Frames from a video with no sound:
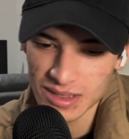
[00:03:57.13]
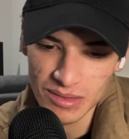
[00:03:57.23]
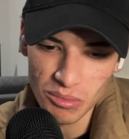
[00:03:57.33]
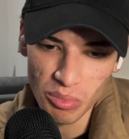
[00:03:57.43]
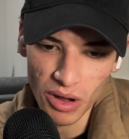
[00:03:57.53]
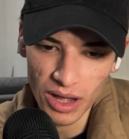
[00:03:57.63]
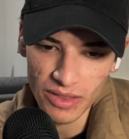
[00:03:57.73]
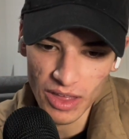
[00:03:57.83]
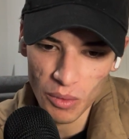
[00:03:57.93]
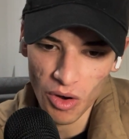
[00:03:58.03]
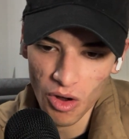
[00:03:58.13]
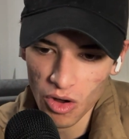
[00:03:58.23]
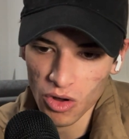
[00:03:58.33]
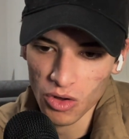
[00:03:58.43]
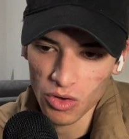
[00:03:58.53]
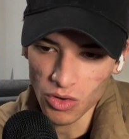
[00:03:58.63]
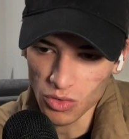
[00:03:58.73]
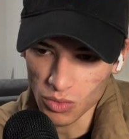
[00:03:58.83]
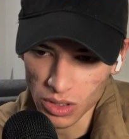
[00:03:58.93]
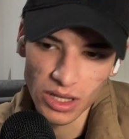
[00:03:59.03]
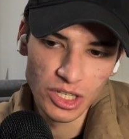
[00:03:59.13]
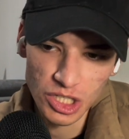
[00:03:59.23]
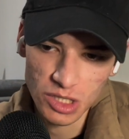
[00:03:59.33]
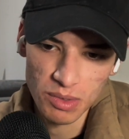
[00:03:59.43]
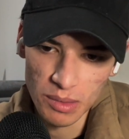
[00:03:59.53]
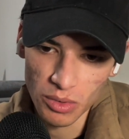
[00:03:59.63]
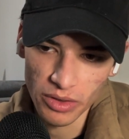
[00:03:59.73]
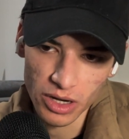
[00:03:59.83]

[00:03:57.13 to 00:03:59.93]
but they were all religious people